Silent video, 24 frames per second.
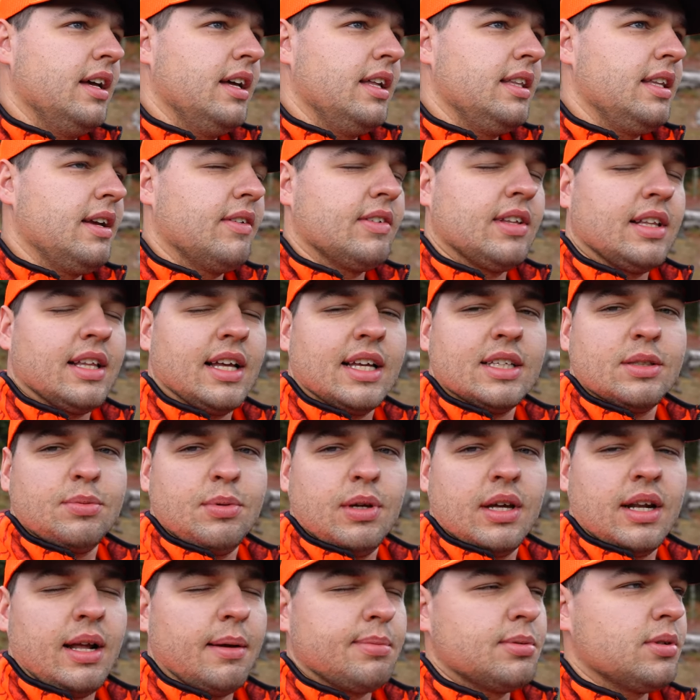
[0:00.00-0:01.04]
Nevertheless, we
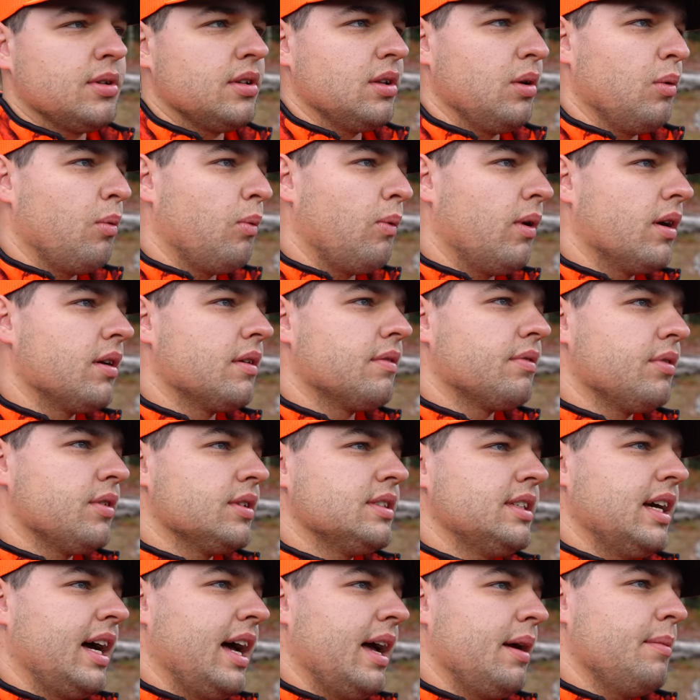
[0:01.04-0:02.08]
had absolutely wonderful
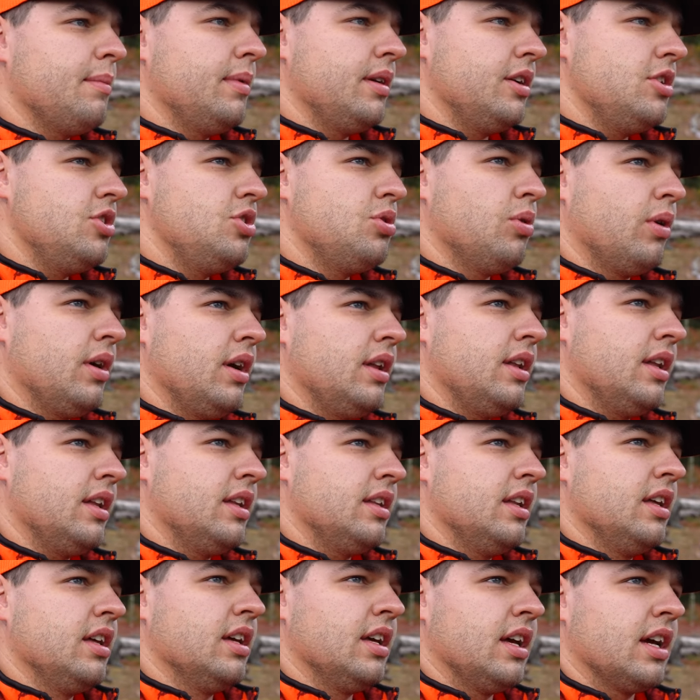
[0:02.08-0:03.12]
time enjoying
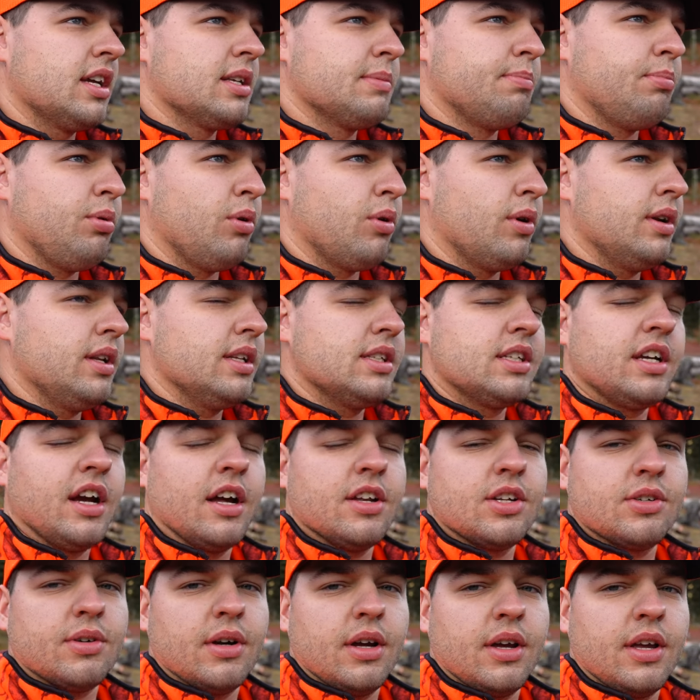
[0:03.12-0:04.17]
and exploring this
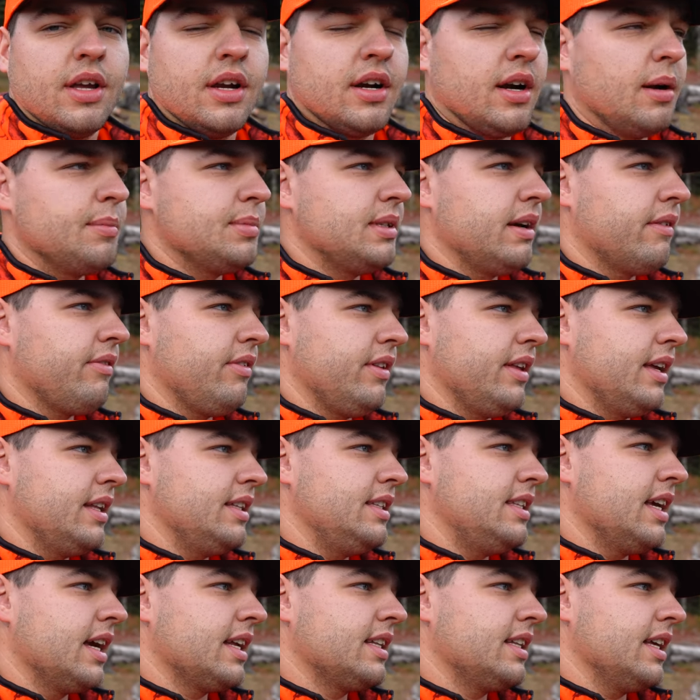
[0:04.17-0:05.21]
country right here. I'm definitely
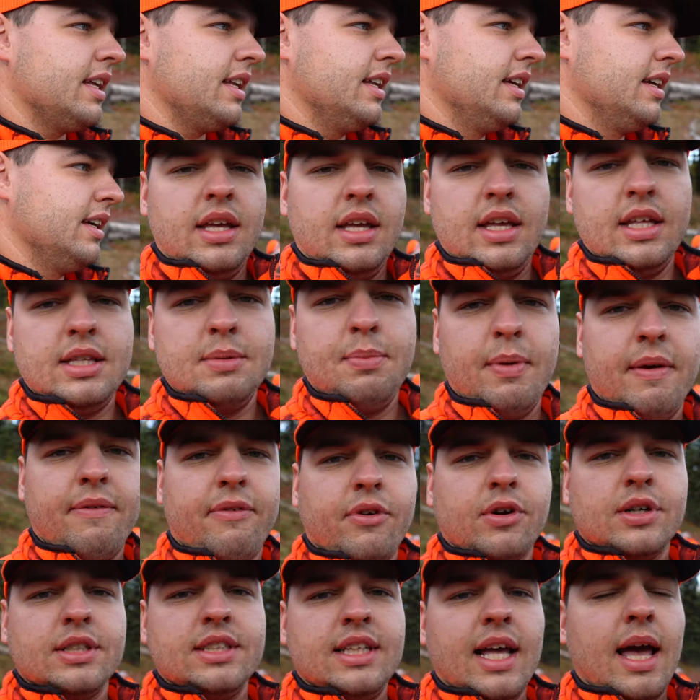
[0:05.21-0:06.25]
addicted. It's my
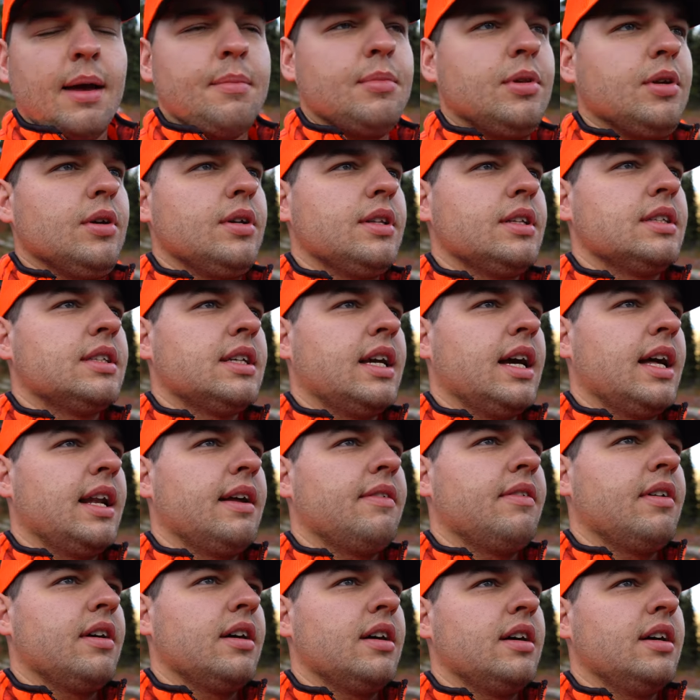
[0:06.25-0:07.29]
first time doing this kind
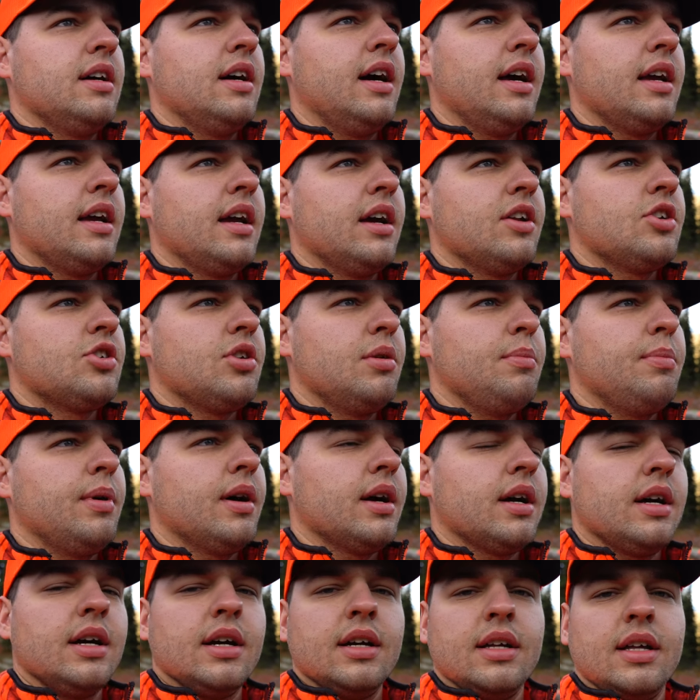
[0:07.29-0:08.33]
of a high country
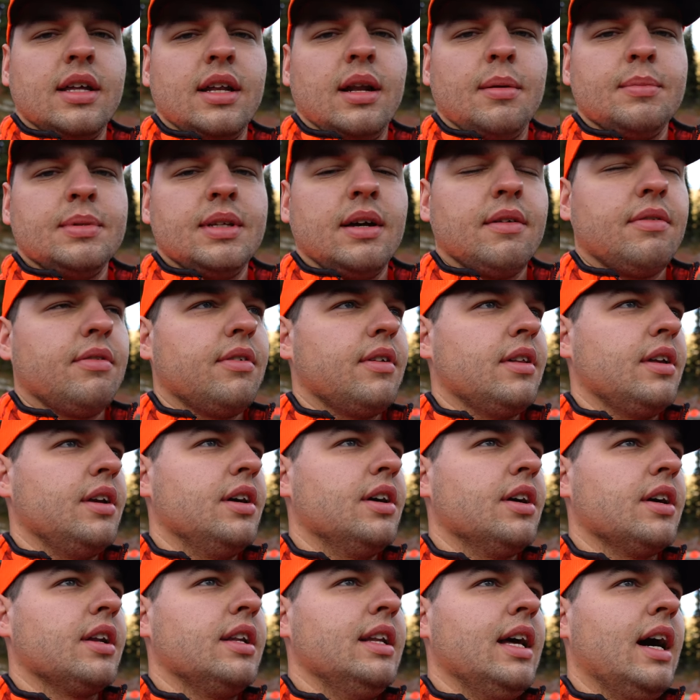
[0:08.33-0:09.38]
buck hunt, and I'm definitely
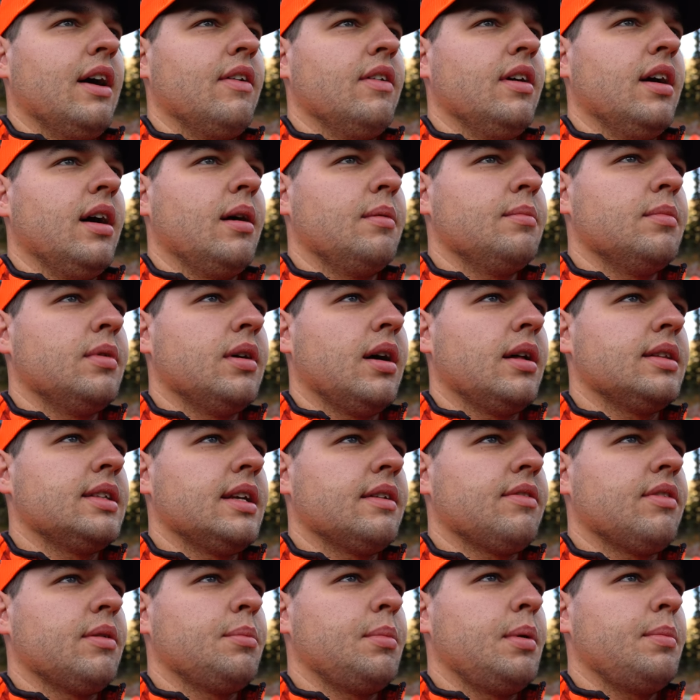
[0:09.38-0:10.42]
hooked now. I'll
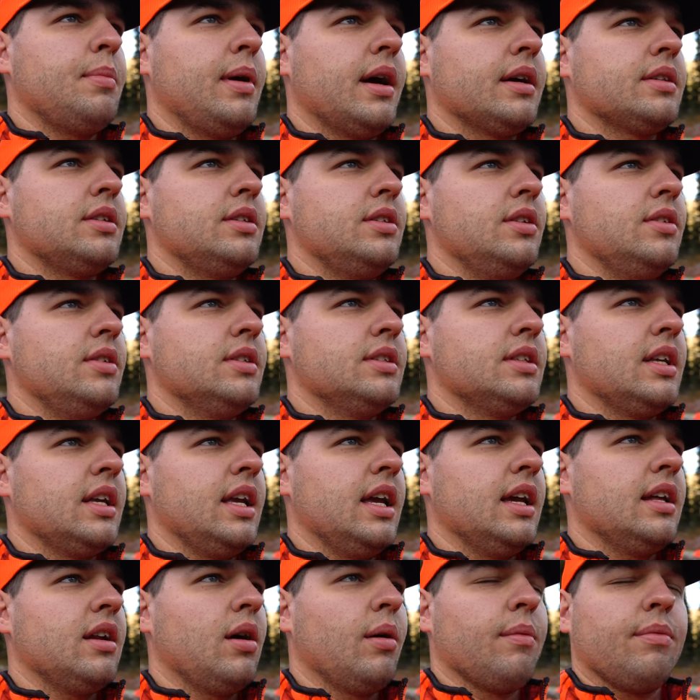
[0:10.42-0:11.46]
definitely be back to do this
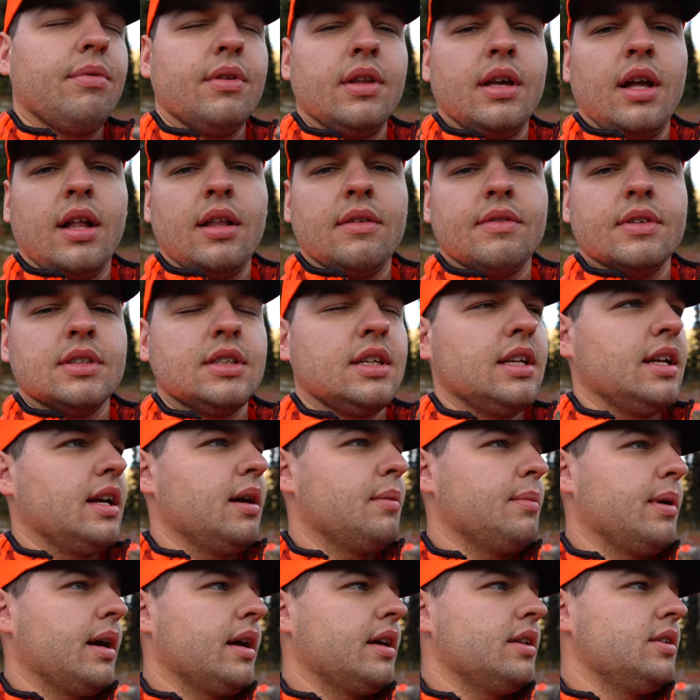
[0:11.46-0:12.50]
again. Hopefully all of us can
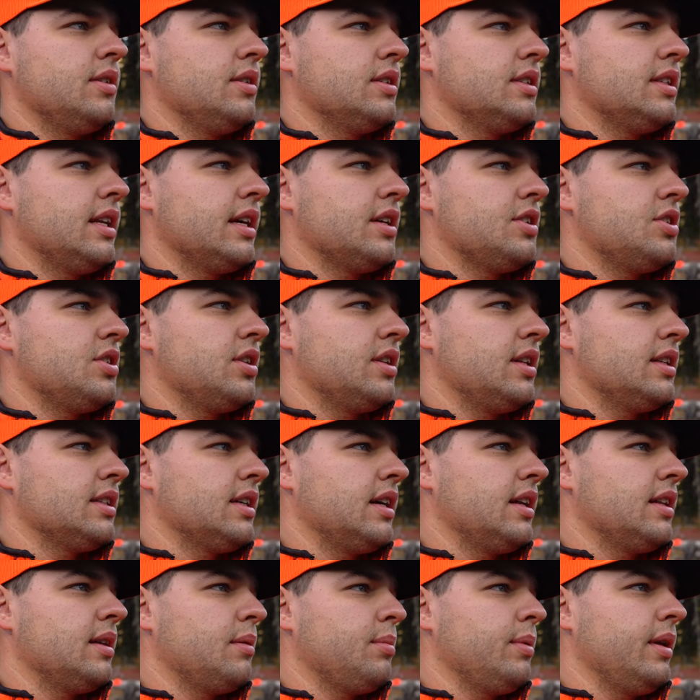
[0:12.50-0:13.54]
come back and do this next year. That's
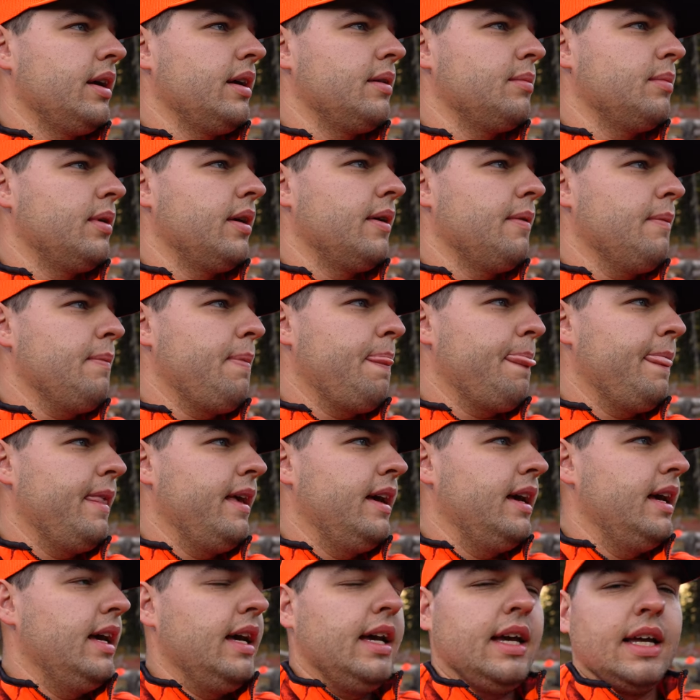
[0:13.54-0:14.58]
kind of the plan, but...
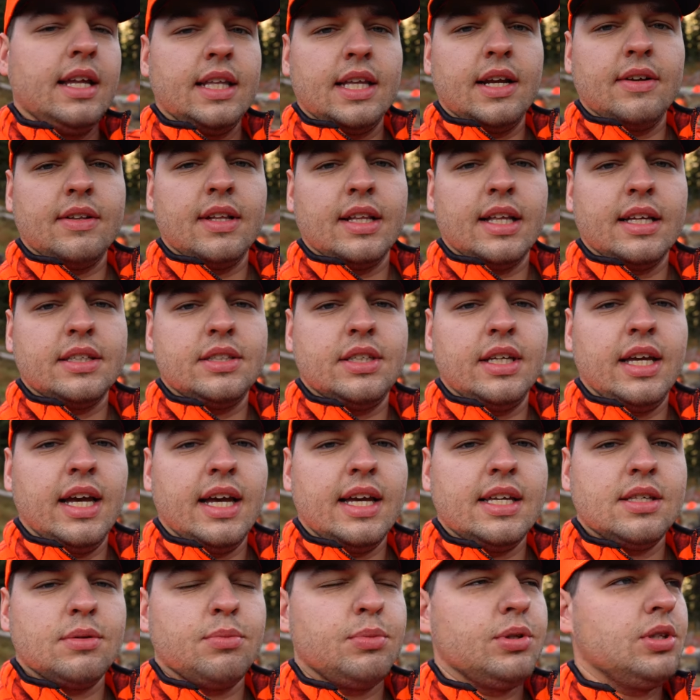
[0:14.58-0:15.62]
Nevertheless, you
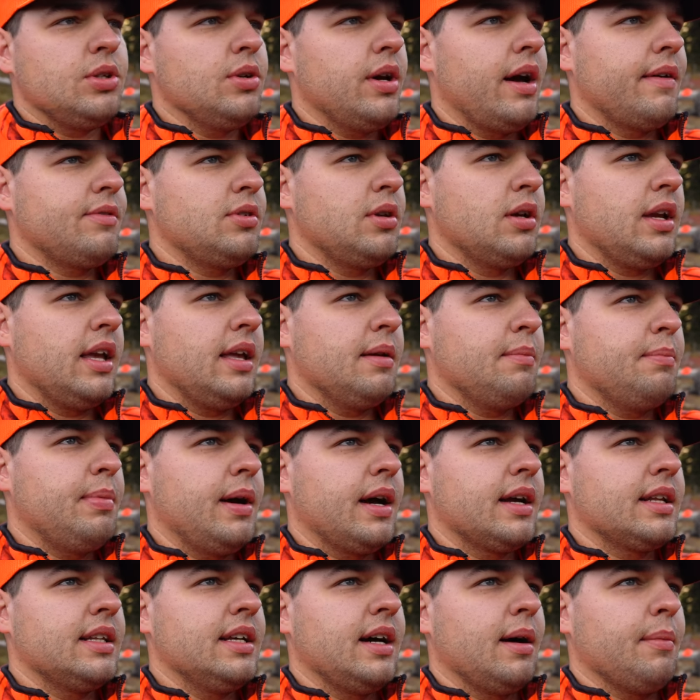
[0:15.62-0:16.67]
guys, we do have to get
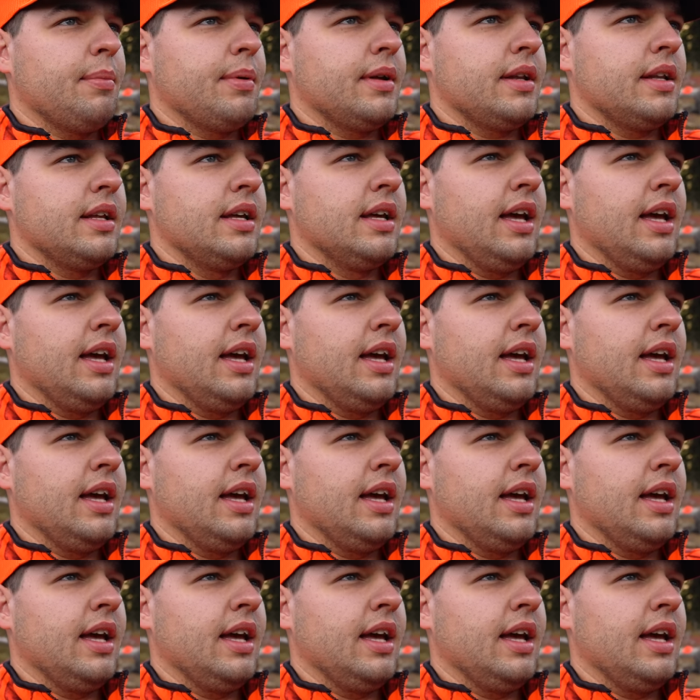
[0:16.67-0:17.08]
packed up and